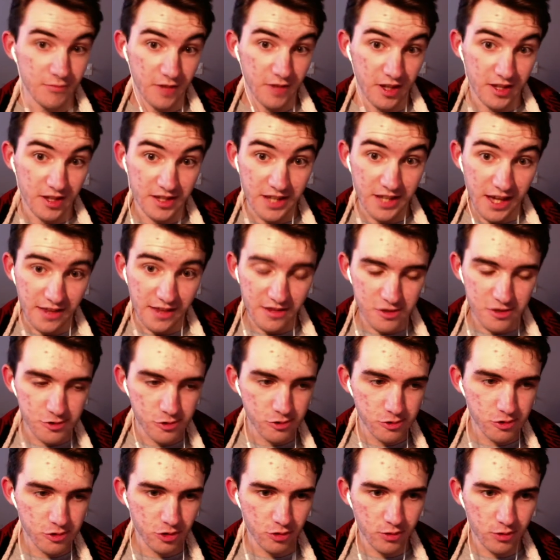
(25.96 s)
yeah, this
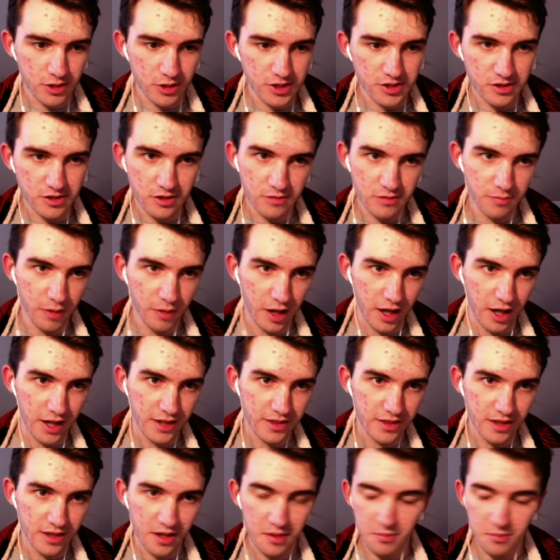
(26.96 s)
was requested
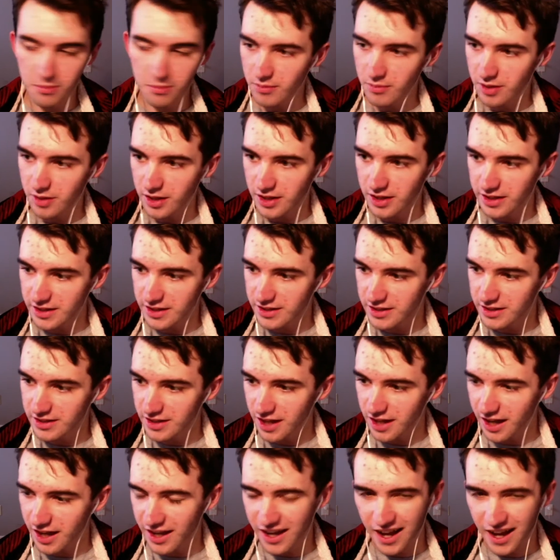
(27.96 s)
by them, and
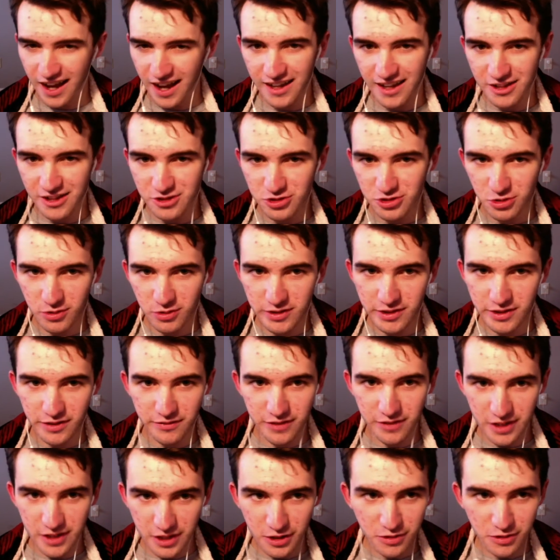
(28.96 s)
I, I enjoy their
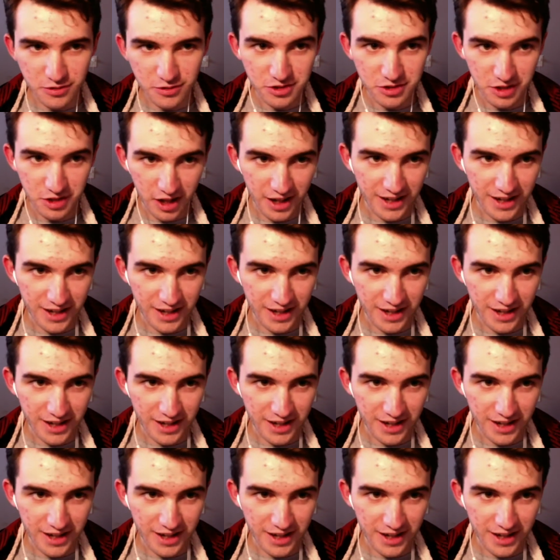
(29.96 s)
videos.